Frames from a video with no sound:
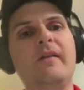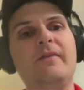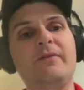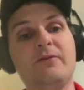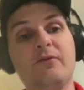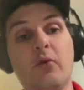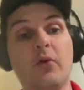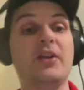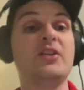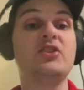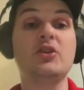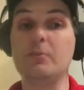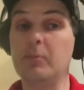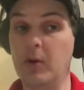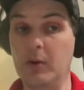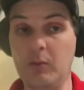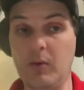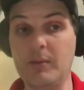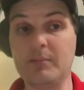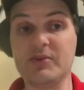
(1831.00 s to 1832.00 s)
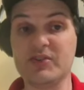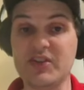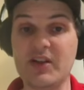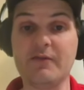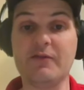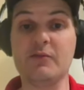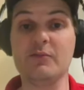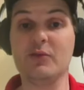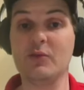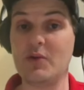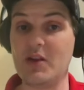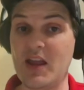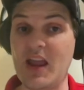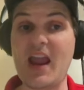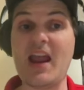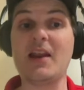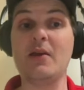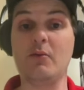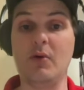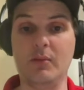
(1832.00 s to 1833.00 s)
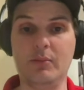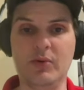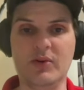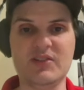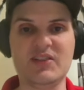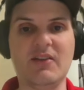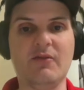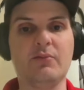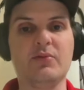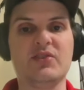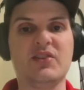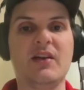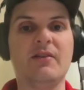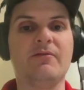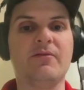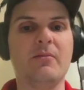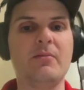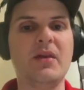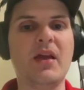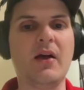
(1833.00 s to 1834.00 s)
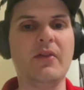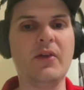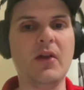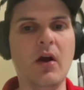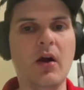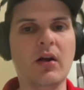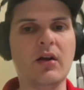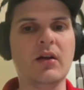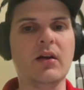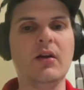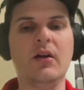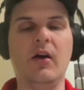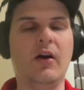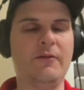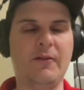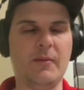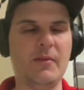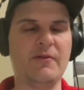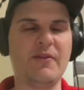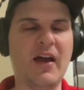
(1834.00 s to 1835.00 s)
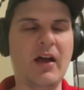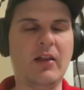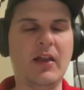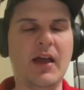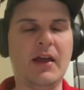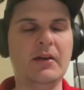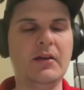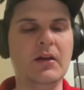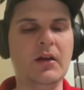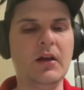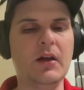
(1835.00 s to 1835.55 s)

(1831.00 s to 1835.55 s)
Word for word: forty-two point one percent from three, eighty-one point seven percent from beyond the arc or from the foul line.